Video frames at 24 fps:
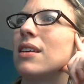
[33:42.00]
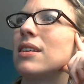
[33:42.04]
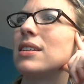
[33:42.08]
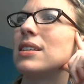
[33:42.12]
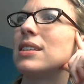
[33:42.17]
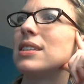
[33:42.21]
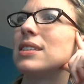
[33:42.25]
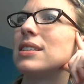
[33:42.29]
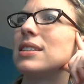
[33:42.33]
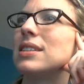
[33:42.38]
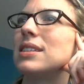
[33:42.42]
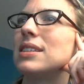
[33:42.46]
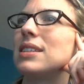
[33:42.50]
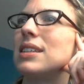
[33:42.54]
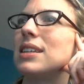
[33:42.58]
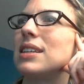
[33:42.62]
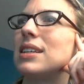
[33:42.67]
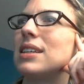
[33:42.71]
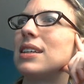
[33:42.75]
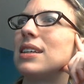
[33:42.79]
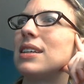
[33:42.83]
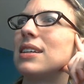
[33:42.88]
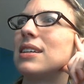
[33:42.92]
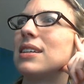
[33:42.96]
Let's
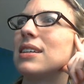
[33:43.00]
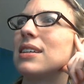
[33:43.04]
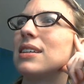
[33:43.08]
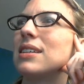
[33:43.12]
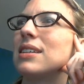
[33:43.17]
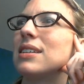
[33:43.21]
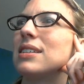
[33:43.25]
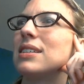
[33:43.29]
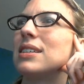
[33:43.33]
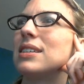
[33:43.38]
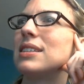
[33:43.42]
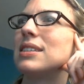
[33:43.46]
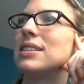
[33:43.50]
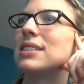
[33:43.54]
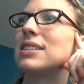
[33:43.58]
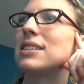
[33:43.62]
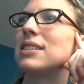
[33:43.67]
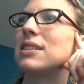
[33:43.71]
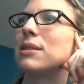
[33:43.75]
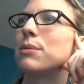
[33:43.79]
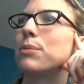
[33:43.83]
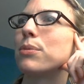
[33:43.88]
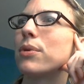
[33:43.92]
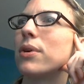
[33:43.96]
see. Didn't see
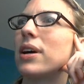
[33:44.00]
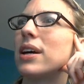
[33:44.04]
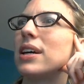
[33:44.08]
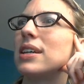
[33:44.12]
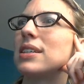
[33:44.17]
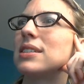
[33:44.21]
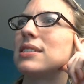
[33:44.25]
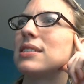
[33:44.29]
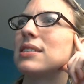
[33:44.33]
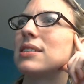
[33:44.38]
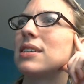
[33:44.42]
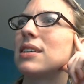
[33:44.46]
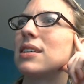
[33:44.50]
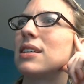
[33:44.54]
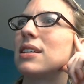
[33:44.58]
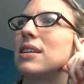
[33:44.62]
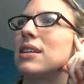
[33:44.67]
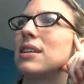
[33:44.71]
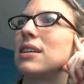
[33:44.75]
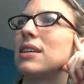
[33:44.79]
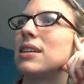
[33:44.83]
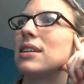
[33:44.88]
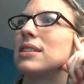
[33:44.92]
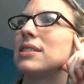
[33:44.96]
the price.
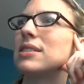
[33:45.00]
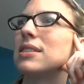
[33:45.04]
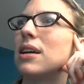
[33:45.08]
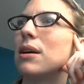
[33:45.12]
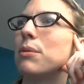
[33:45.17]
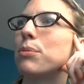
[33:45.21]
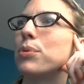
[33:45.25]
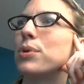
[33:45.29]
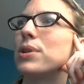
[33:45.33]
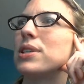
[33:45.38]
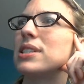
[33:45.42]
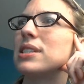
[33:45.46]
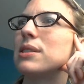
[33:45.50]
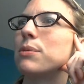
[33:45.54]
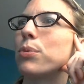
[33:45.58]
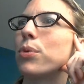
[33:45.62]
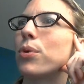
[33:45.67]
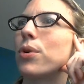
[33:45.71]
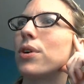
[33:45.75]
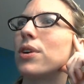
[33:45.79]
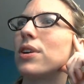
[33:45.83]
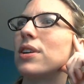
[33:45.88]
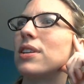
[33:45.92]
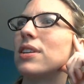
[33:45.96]
Saw
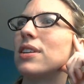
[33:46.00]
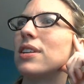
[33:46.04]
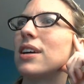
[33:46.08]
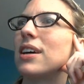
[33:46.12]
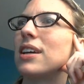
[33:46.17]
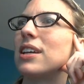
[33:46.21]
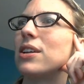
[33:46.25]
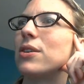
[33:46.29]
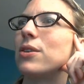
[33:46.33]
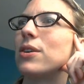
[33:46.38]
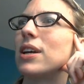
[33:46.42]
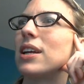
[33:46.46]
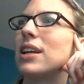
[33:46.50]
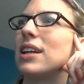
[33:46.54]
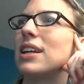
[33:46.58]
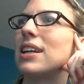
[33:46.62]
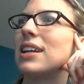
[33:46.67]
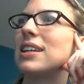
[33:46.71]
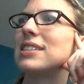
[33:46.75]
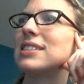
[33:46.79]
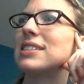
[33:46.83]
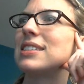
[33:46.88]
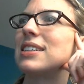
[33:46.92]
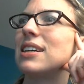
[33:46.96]
pre-supported and thought you were getting
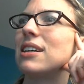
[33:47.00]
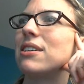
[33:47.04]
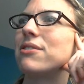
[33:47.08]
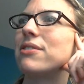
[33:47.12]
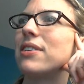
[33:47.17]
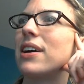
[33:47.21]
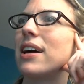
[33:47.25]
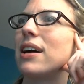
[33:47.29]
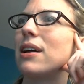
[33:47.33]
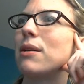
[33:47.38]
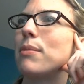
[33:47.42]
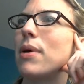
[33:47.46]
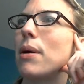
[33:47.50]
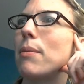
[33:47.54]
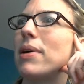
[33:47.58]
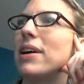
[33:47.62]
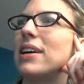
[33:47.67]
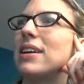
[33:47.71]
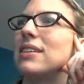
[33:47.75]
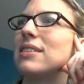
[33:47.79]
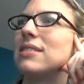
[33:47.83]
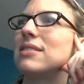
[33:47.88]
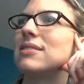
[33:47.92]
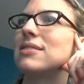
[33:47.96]
an STL file. My
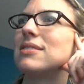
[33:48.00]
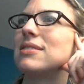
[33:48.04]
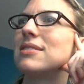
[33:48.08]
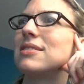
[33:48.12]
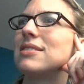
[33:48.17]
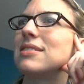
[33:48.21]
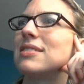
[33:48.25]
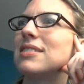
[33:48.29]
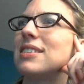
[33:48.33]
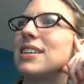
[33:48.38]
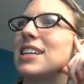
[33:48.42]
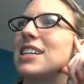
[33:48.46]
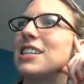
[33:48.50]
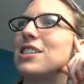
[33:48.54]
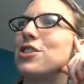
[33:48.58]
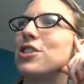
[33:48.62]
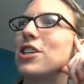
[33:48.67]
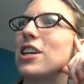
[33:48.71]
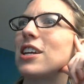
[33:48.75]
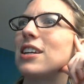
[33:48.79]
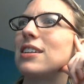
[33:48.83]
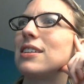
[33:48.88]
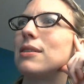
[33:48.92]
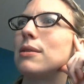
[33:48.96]
bad. Hey,
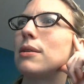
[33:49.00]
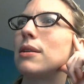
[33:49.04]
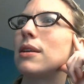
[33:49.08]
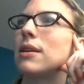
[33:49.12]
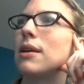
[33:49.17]
Jaded.